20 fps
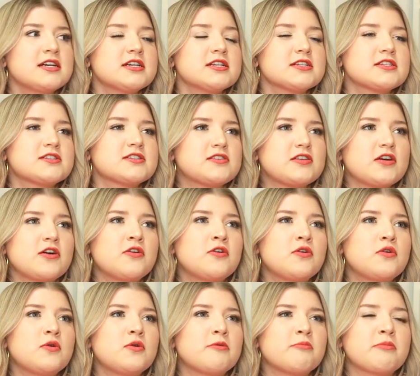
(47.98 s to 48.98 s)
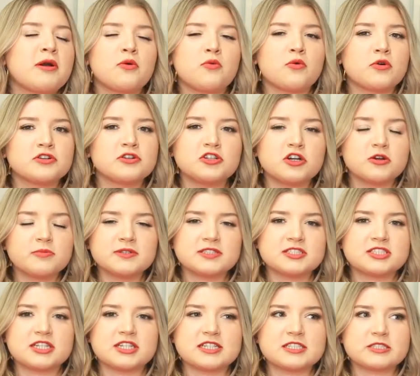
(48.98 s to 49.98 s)
So my wardrobe
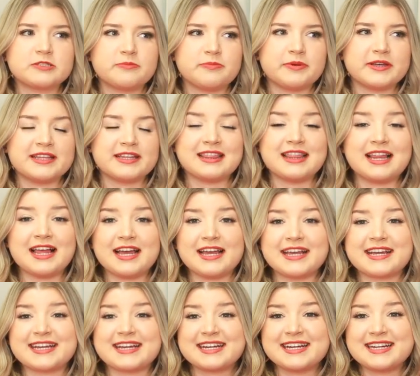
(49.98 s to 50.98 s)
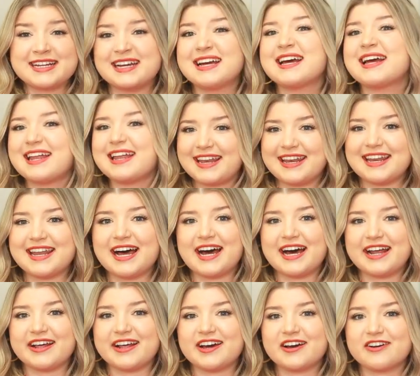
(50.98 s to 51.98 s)
has just been like
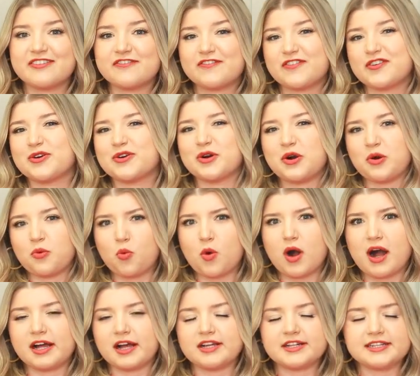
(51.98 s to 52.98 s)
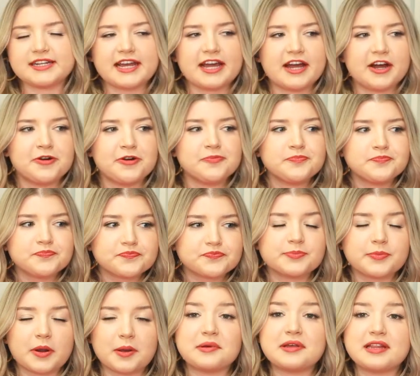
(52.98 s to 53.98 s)
nada for a while now,
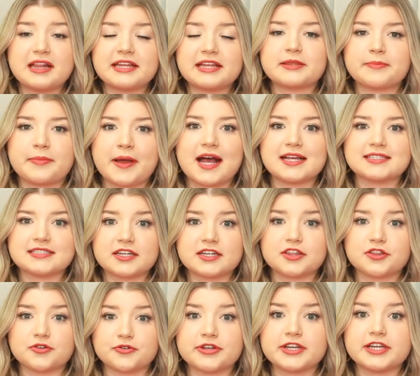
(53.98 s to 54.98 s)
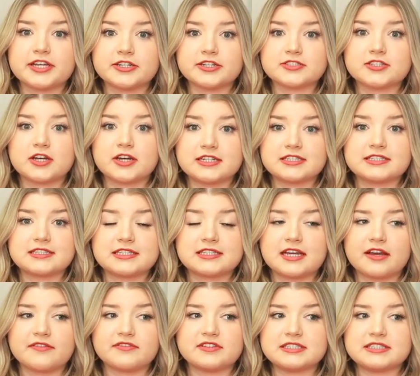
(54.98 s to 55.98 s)
probably like the past like three years
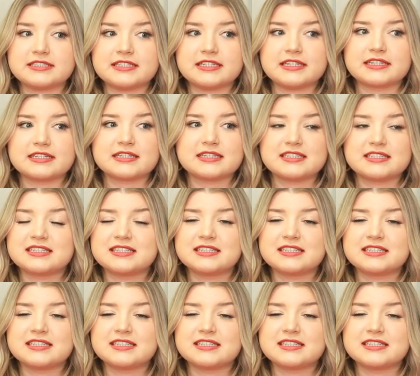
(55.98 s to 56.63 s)
honestly. I've just like